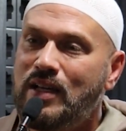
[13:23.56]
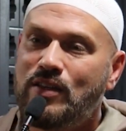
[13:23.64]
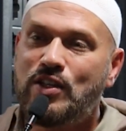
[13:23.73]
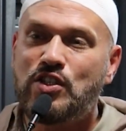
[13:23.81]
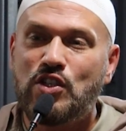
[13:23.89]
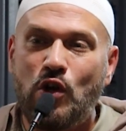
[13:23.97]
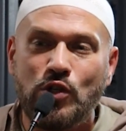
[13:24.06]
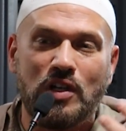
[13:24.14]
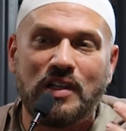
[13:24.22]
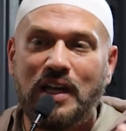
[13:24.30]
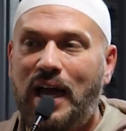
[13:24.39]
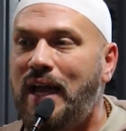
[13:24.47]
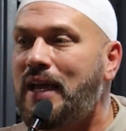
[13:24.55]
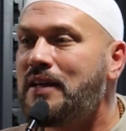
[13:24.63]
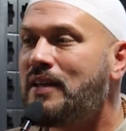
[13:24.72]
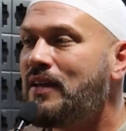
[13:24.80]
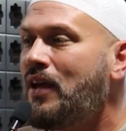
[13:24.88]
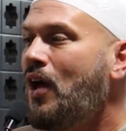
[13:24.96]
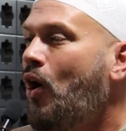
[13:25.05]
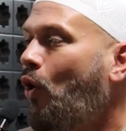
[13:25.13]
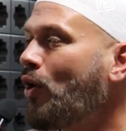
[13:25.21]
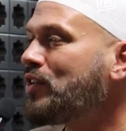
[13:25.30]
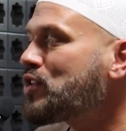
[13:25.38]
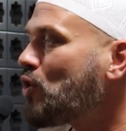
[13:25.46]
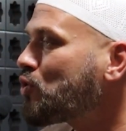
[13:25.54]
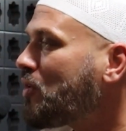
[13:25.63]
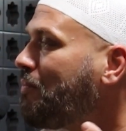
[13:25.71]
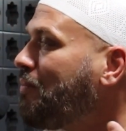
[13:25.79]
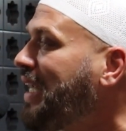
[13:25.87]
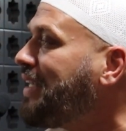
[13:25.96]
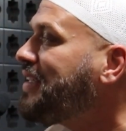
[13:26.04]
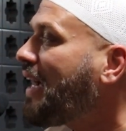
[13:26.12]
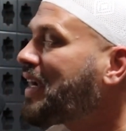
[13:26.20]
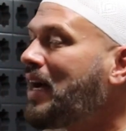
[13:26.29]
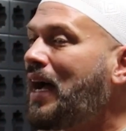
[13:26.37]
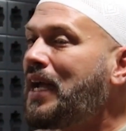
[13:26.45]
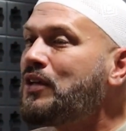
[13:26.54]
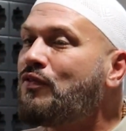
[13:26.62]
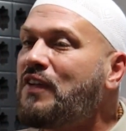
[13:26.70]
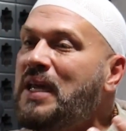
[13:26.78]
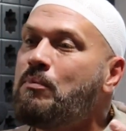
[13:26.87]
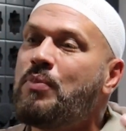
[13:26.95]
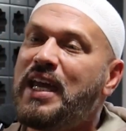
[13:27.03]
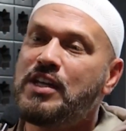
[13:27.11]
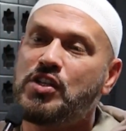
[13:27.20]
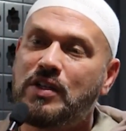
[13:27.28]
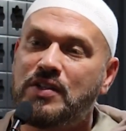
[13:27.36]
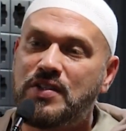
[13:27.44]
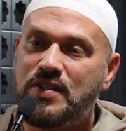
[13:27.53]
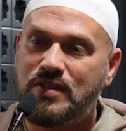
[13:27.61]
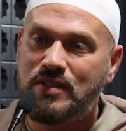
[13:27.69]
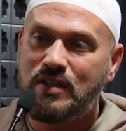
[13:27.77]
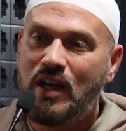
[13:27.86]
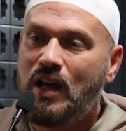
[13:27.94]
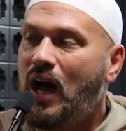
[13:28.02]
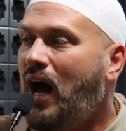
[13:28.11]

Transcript: The social kind or the social media kind of impatience.